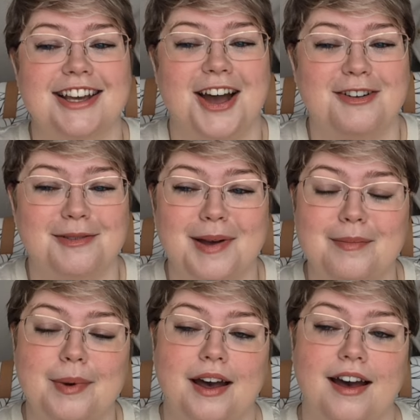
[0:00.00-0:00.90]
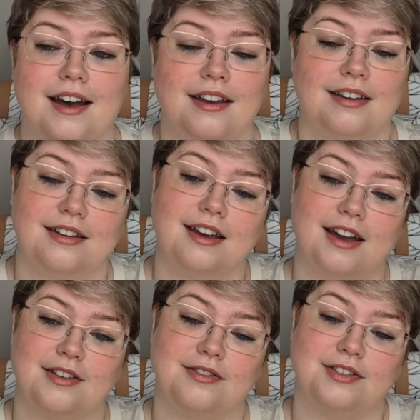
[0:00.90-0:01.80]
I remember her
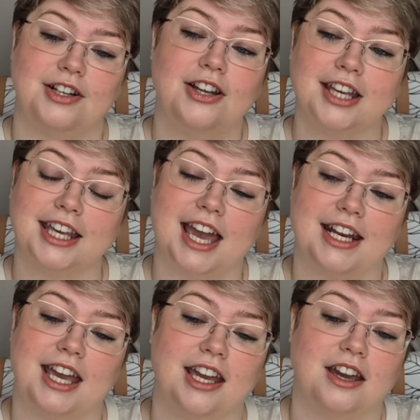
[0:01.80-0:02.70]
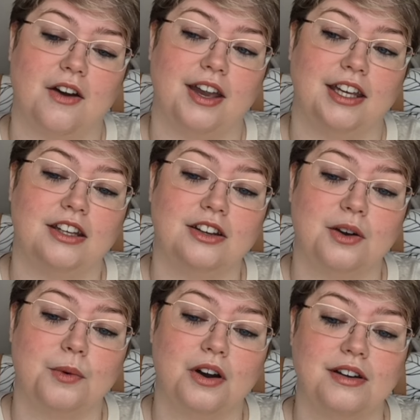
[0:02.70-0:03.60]
kind of looking at it and going, you know
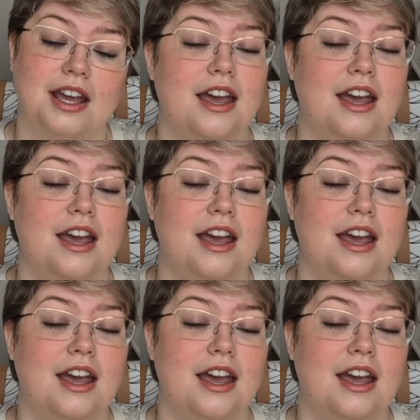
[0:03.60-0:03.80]
what?